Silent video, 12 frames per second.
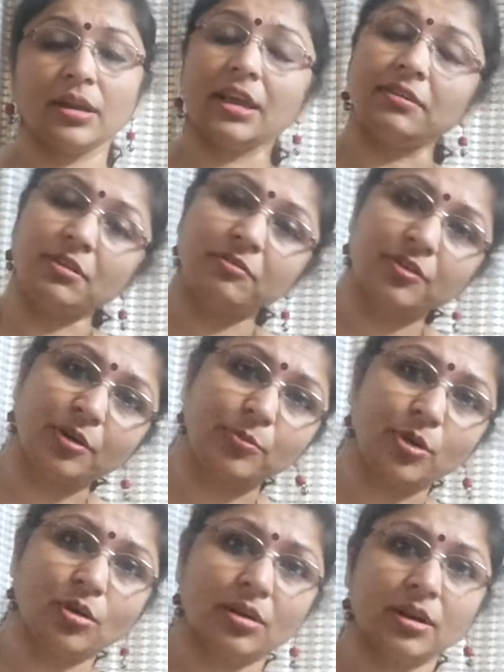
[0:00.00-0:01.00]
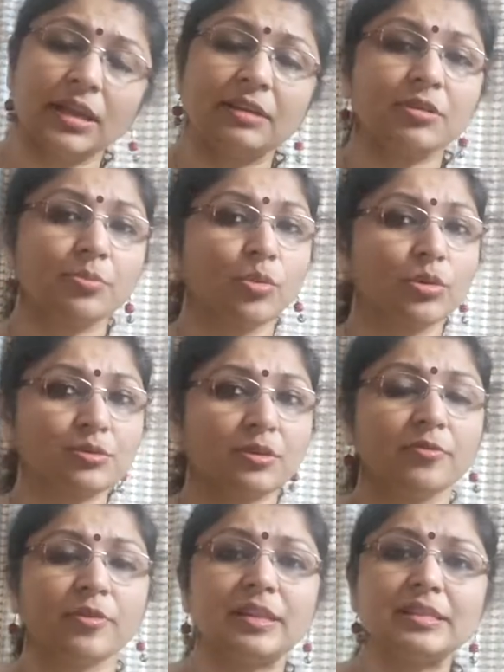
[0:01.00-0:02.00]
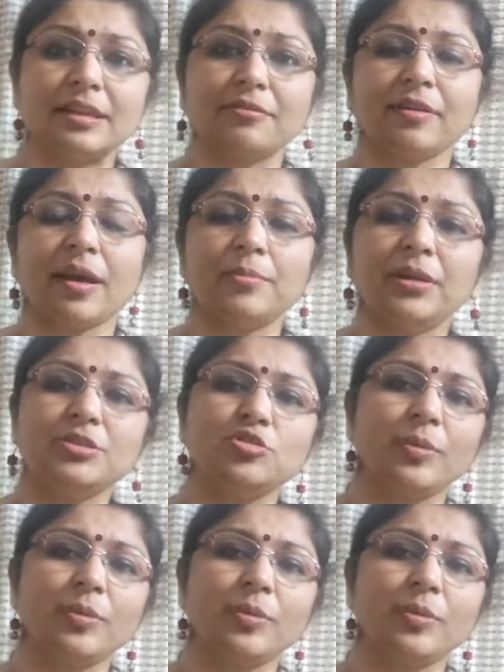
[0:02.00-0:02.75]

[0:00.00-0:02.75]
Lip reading: Even from your even posts from friends and families,